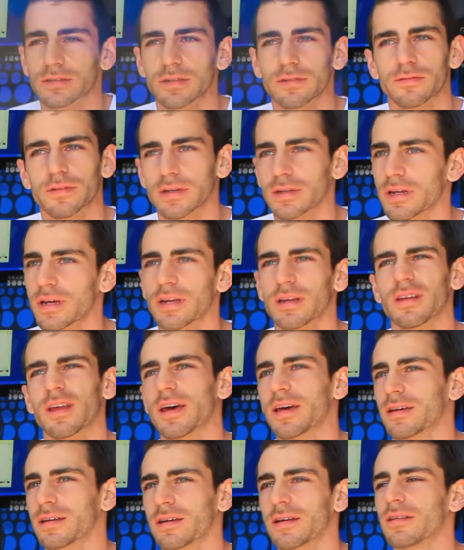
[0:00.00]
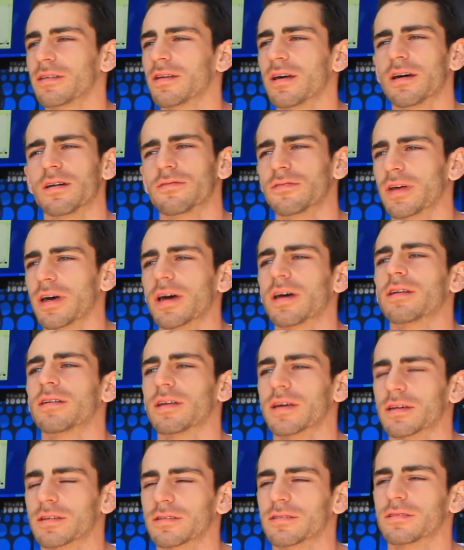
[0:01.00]
stuff like that. I love that,
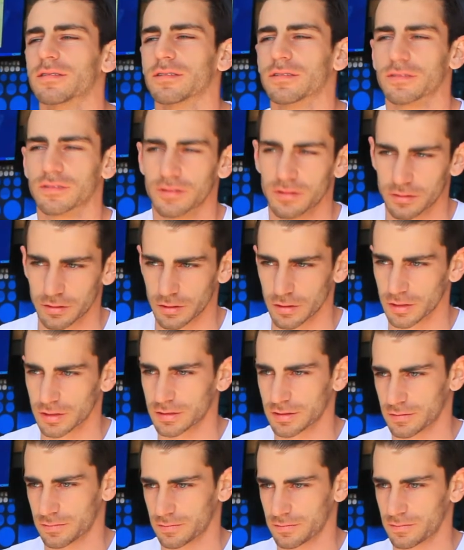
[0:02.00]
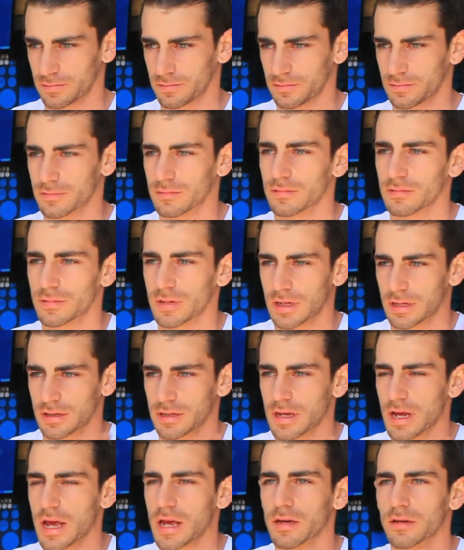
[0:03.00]
like just the looks of like
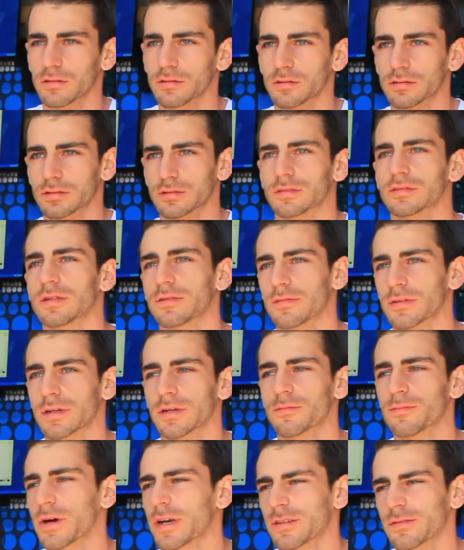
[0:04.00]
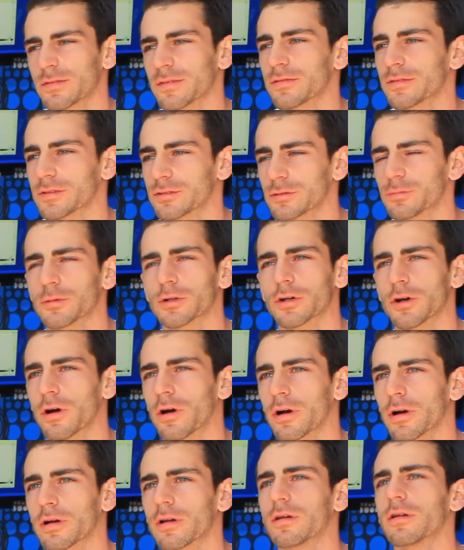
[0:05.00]
the angles and stuff like. It reminds me of a
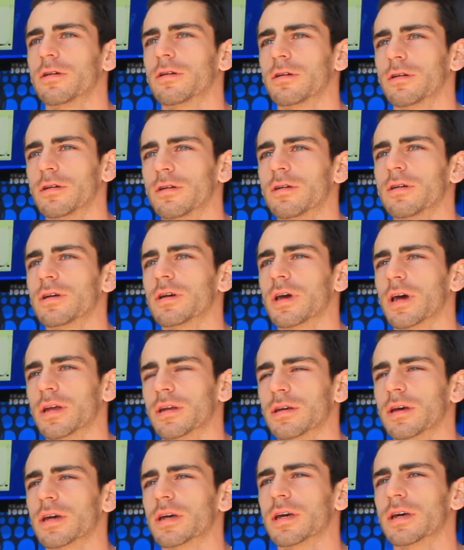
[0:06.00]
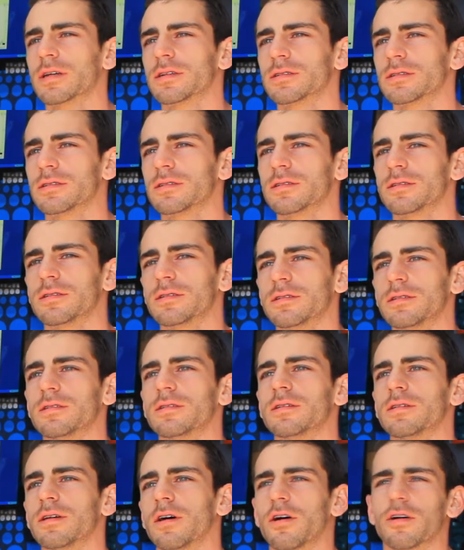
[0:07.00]
supercar, kind of, I guess. I
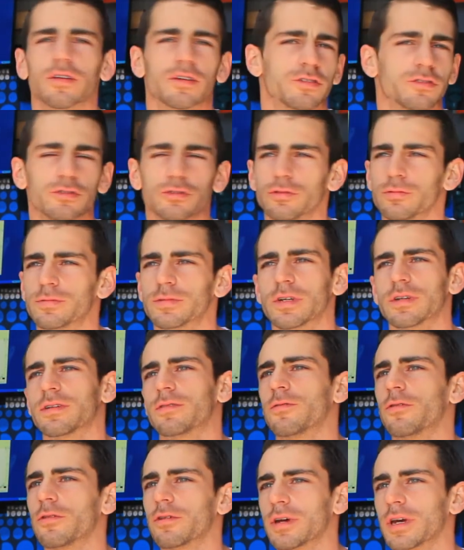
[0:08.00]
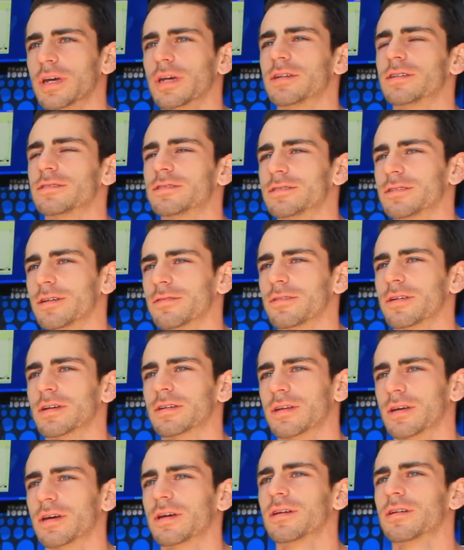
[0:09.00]
get that. All the tubes on the roll cage and stuff
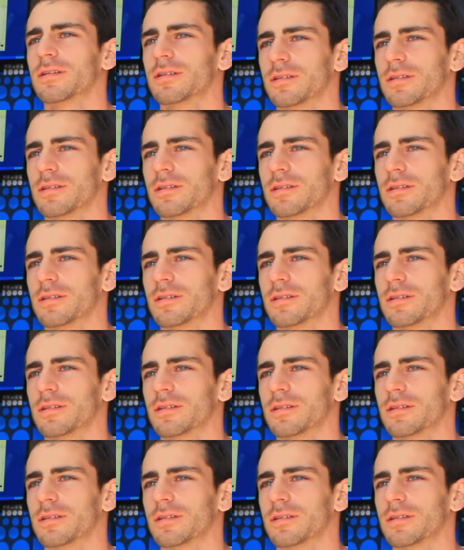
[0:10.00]
like that.